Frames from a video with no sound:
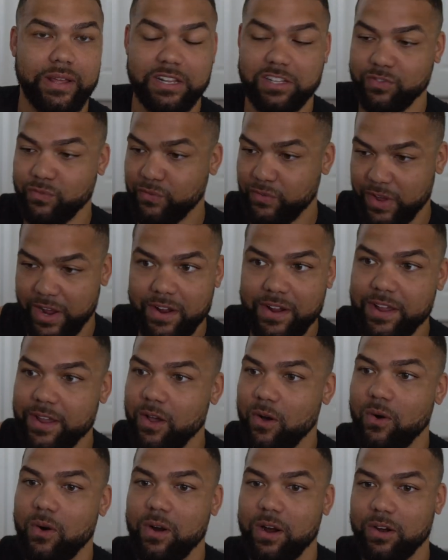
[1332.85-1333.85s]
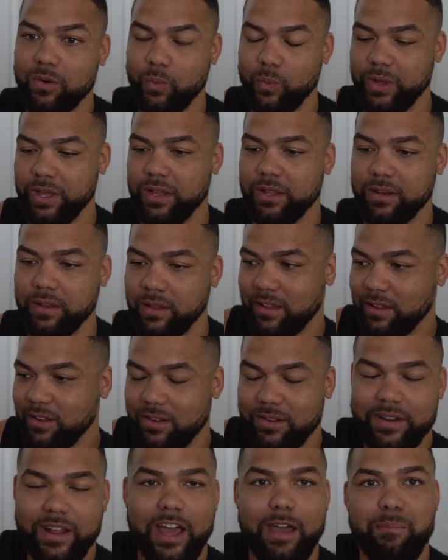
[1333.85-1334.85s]
It's very hard when
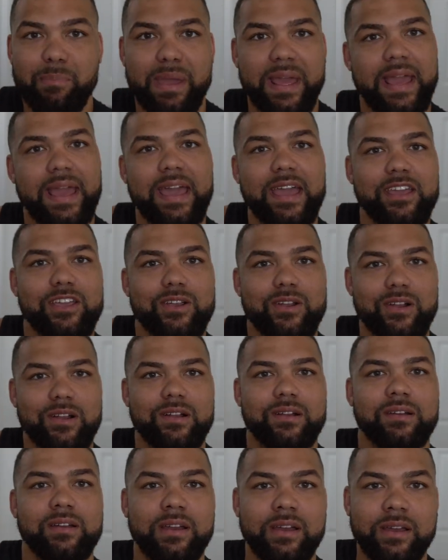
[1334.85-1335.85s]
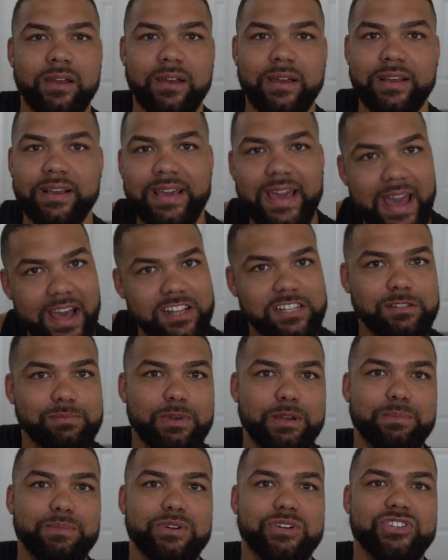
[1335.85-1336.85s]
you're not paying your cast
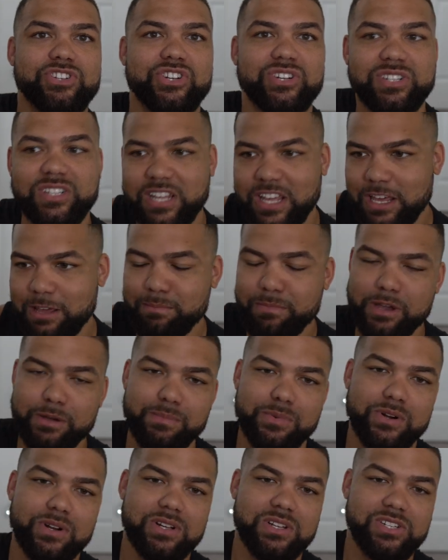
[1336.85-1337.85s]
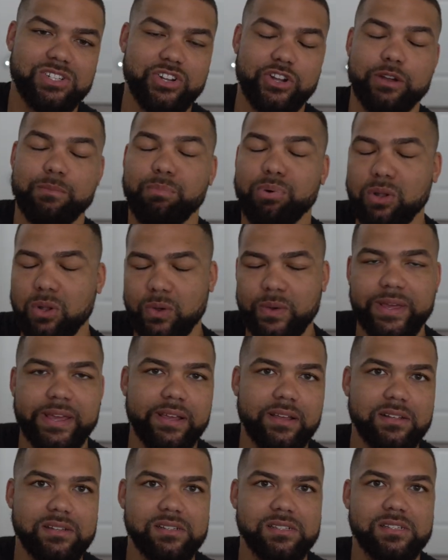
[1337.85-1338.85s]
members, your team members, your
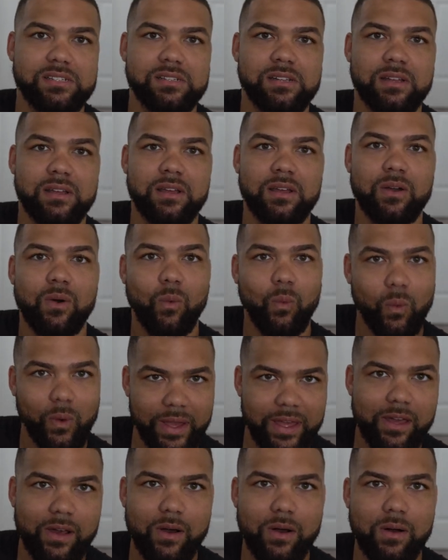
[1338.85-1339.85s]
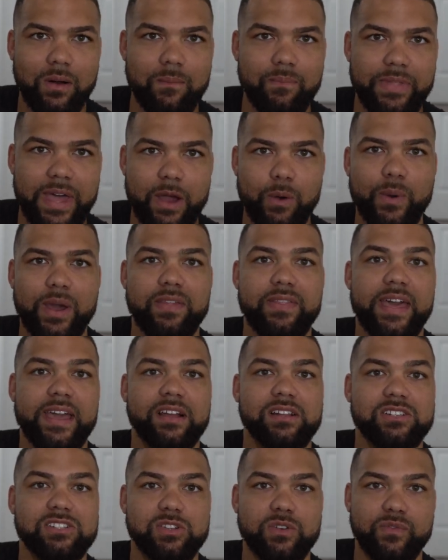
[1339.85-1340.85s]
employees well, that way they
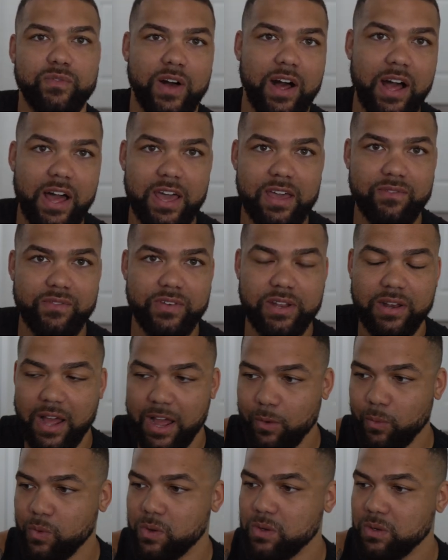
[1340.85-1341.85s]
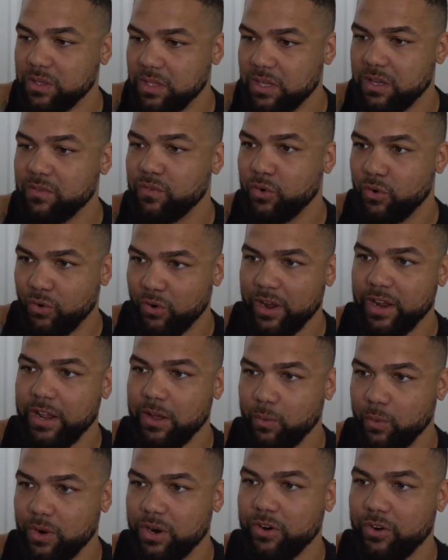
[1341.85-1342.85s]
can survive. And I will give
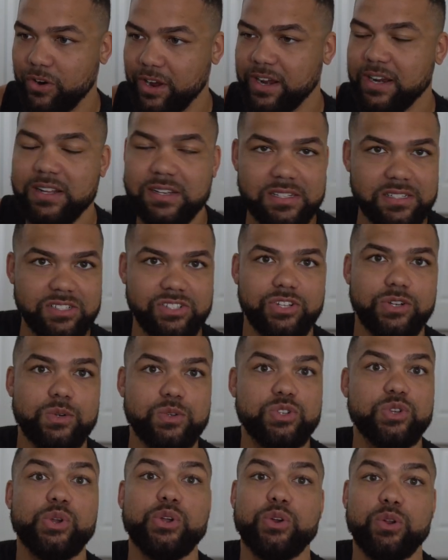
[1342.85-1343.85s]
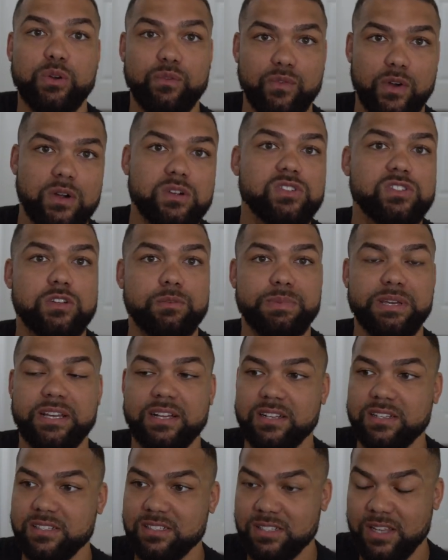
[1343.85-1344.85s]
credit where credit is due to Universal
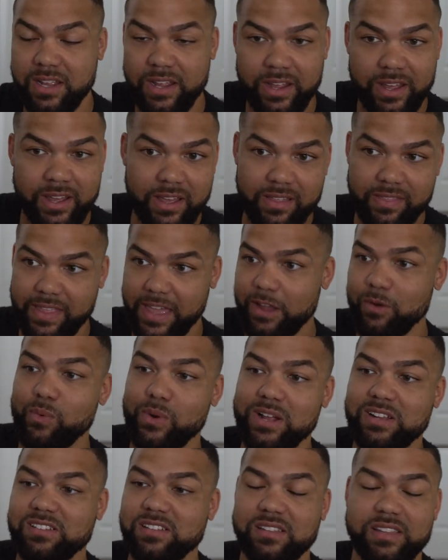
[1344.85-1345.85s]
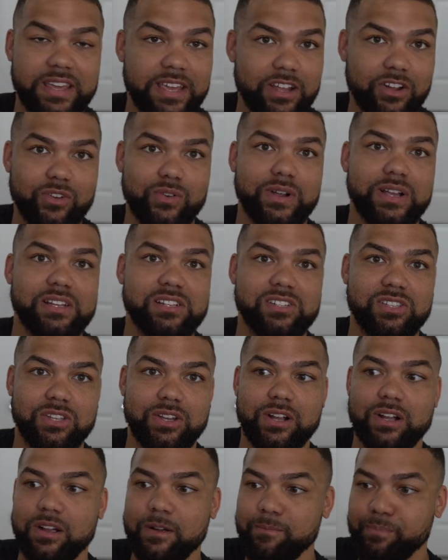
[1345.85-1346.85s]
because they recently increased
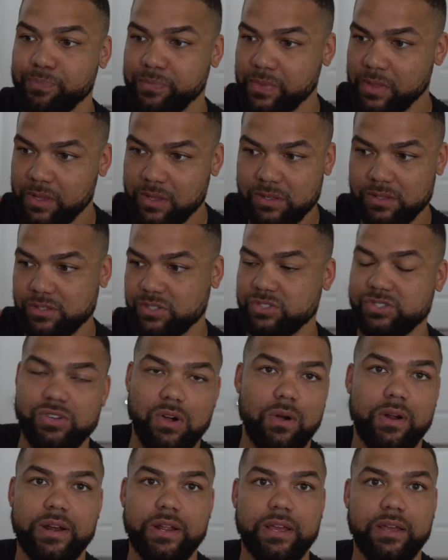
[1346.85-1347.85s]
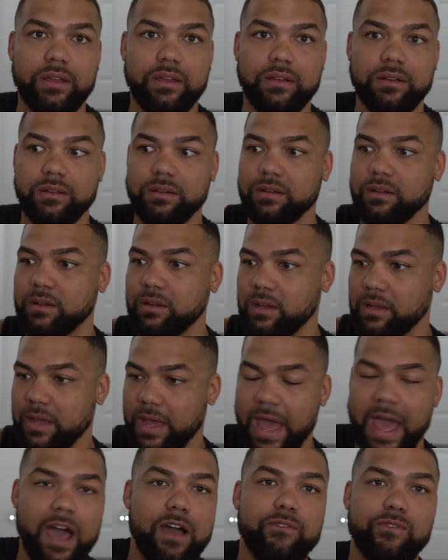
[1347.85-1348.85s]
their starting
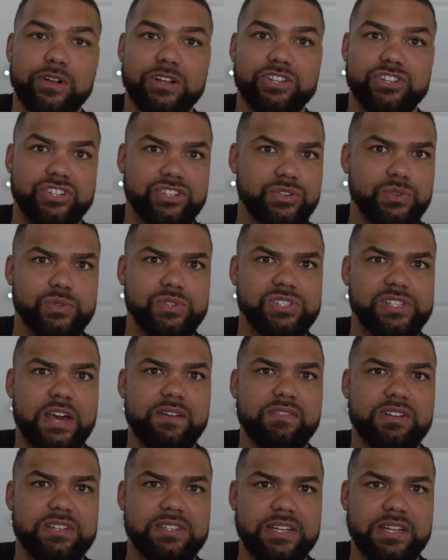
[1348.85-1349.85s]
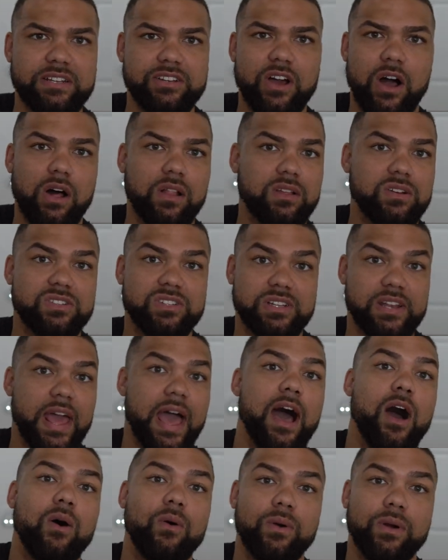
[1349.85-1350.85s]
average to seventeen dollars an
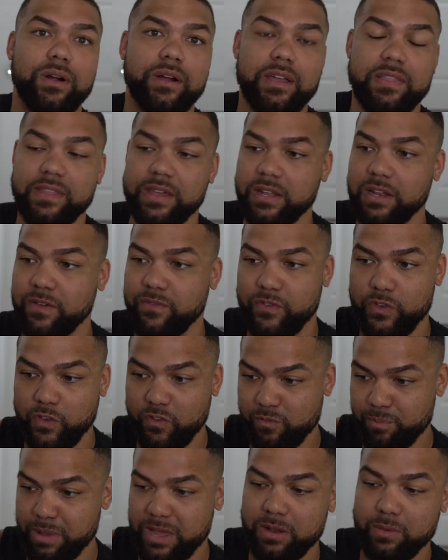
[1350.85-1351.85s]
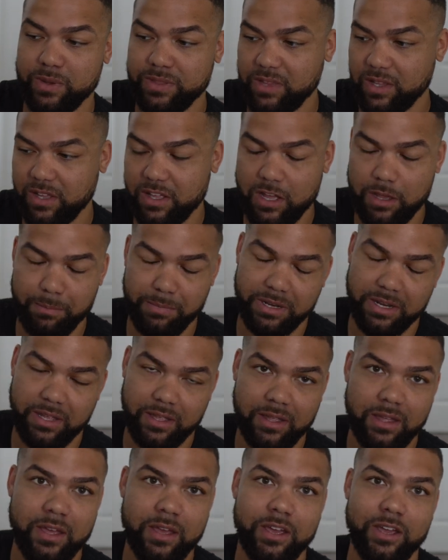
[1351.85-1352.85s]
hour, and then if you've been with the
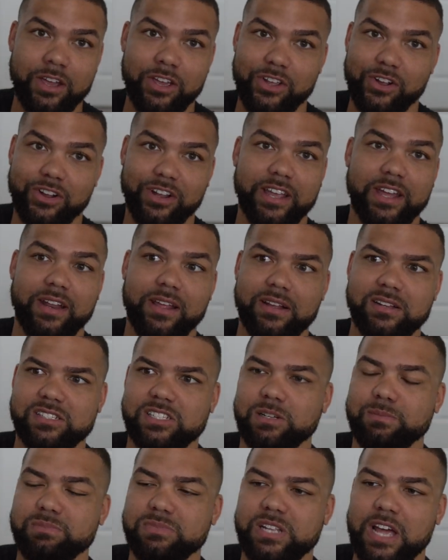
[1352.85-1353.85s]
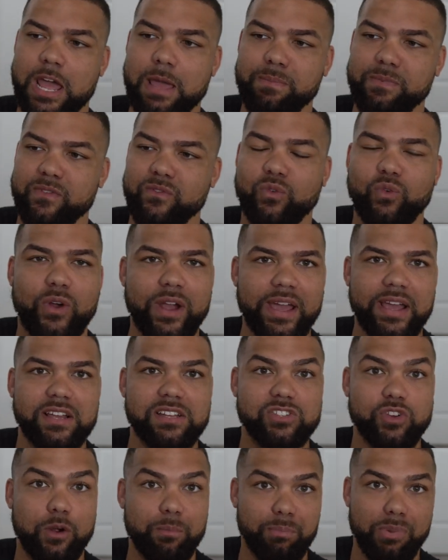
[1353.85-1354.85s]
company, you're getting some type of
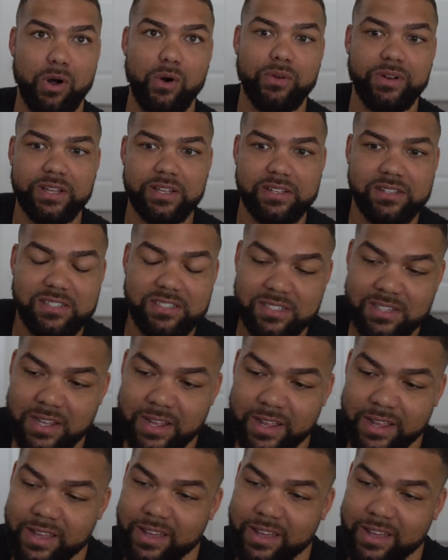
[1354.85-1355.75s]
raise or bonus.